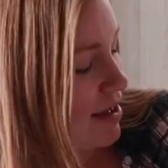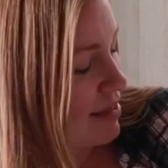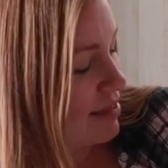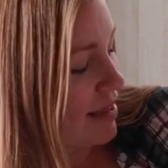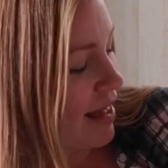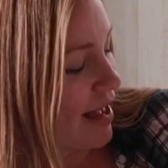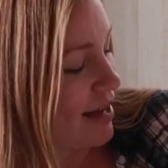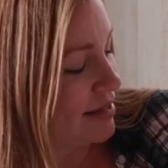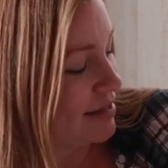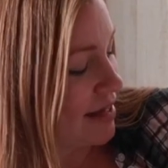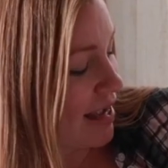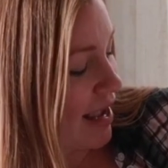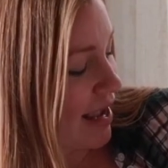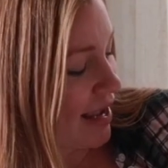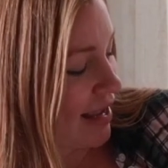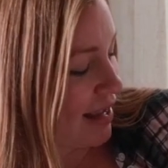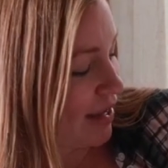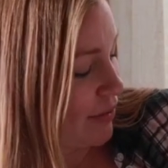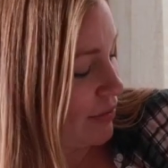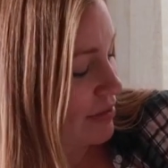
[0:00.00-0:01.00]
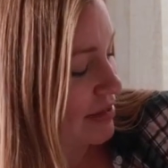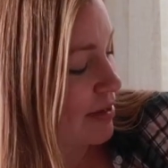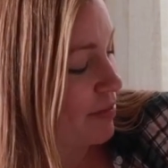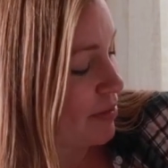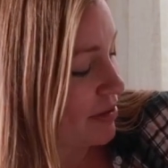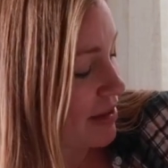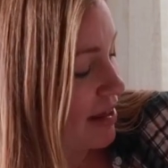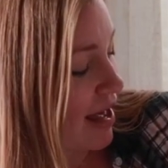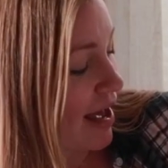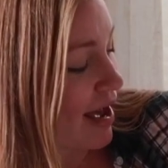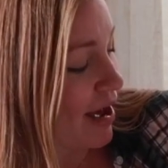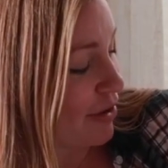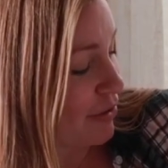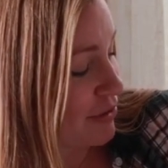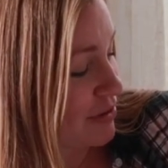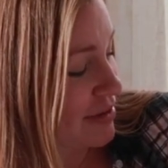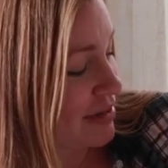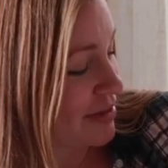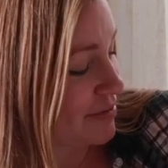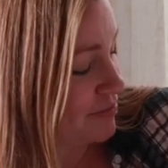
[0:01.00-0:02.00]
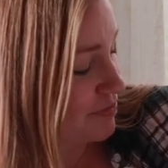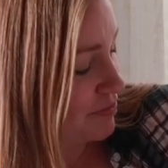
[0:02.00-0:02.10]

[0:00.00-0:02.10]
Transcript: that day, he was up at the house.